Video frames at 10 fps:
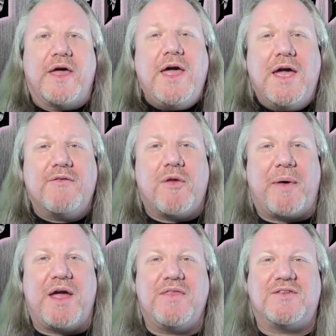Hey
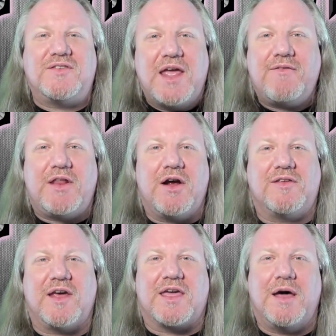everybody, this is David
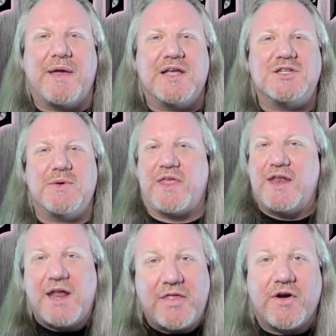Heretic coming at you with
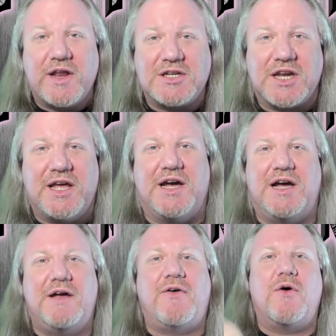another edition
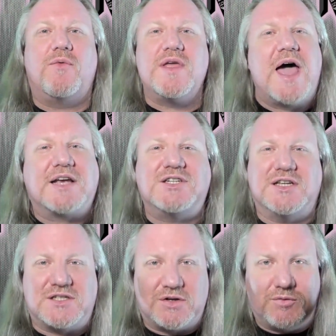of
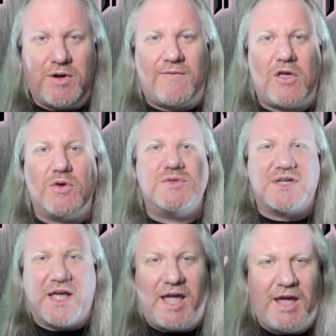Reactions,
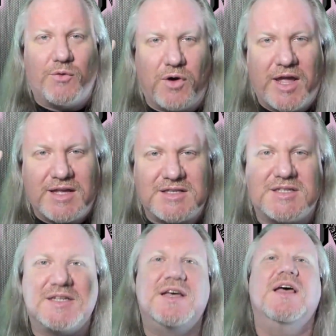Reviews, and
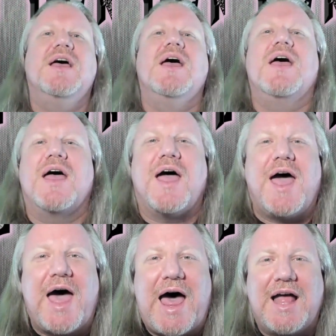Rants.
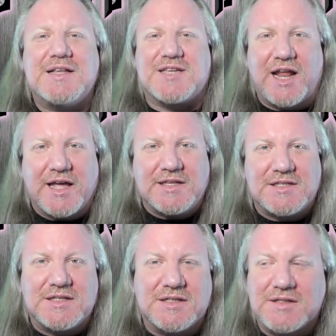And tonight!